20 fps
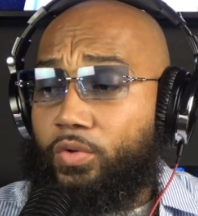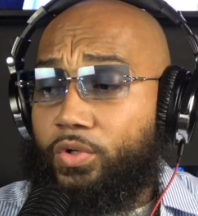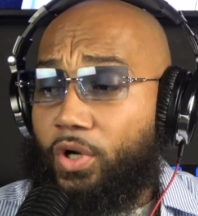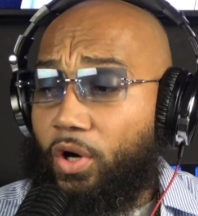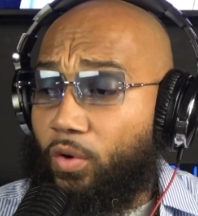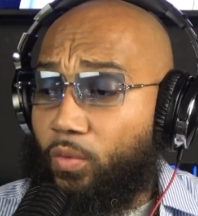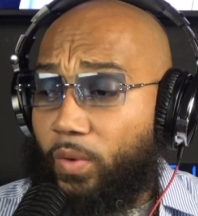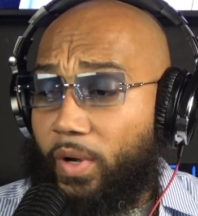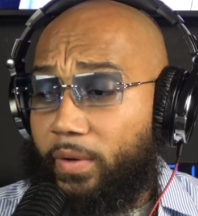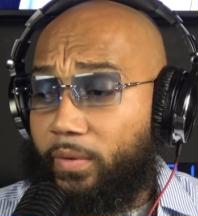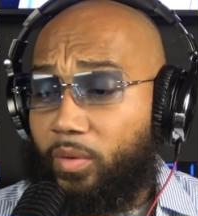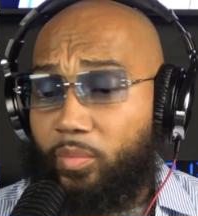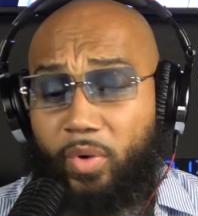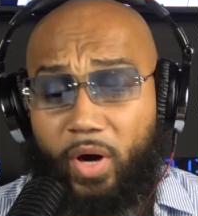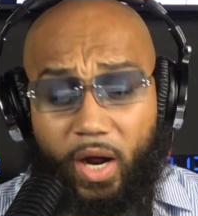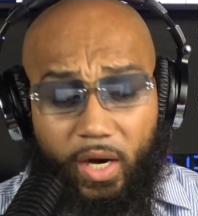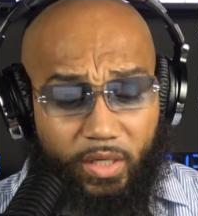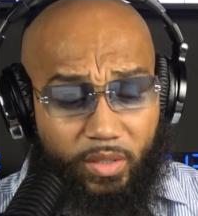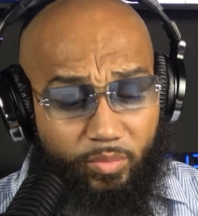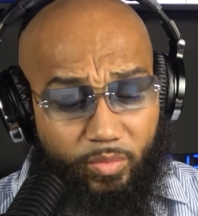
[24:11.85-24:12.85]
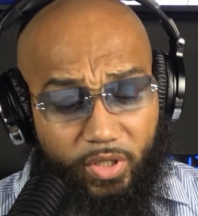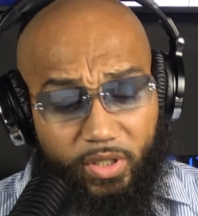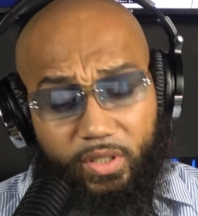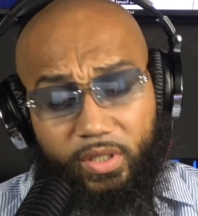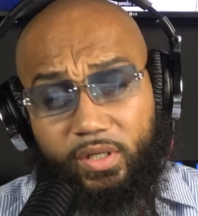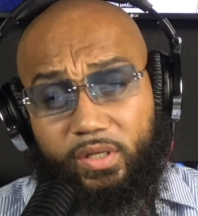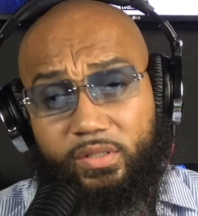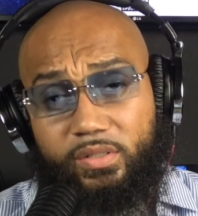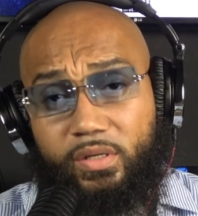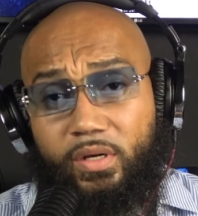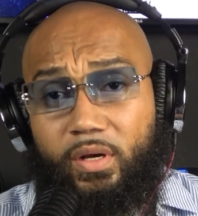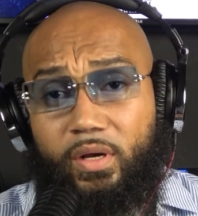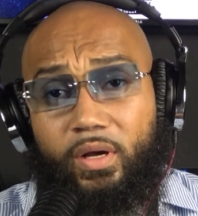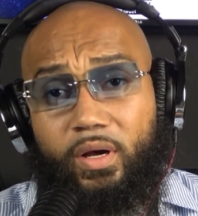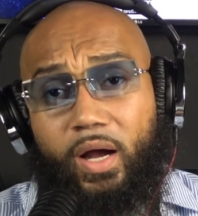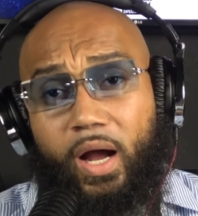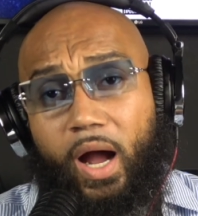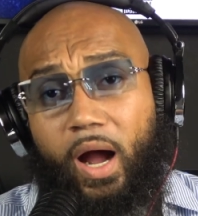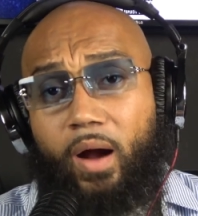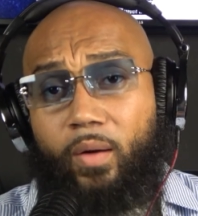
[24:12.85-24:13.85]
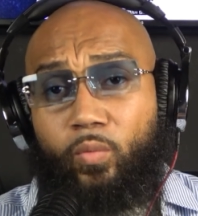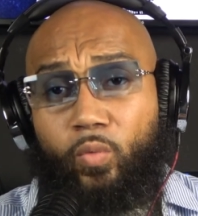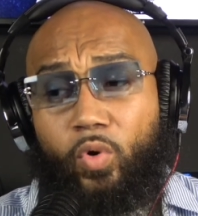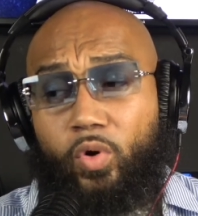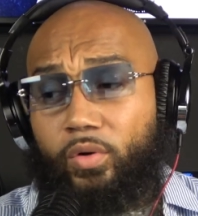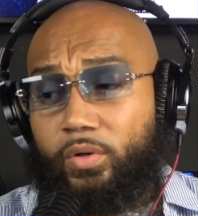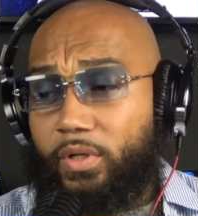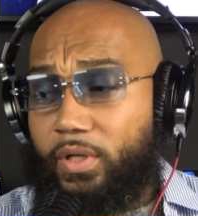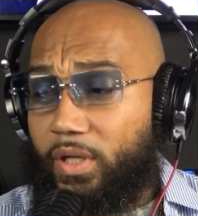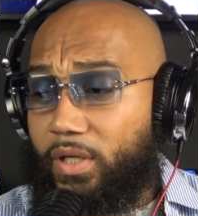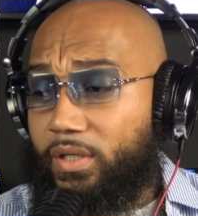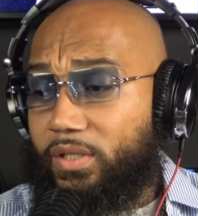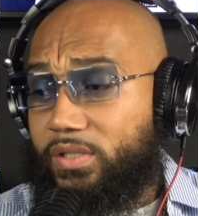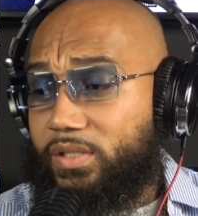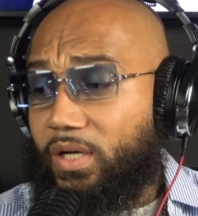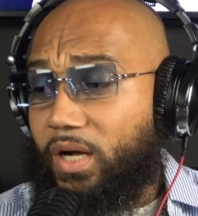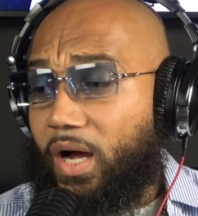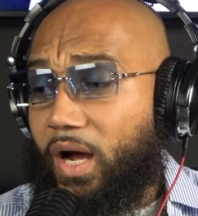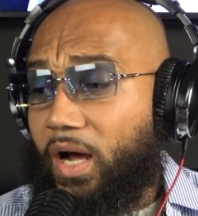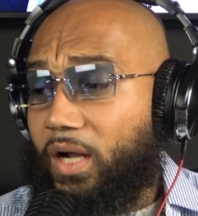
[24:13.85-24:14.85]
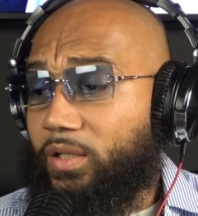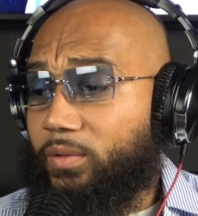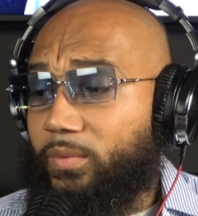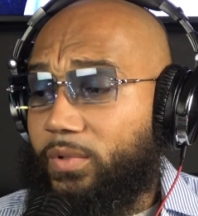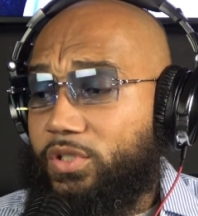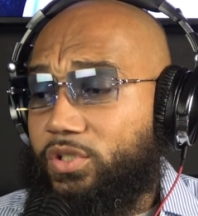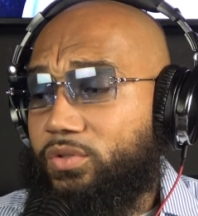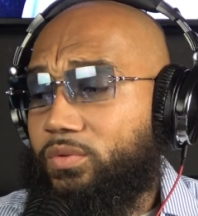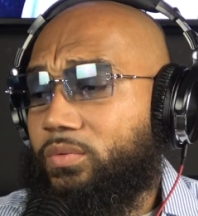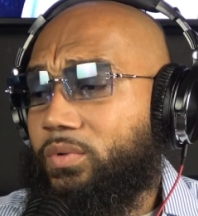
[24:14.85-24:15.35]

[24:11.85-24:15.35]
don't wear a bonnet because I want niggas to holler at you.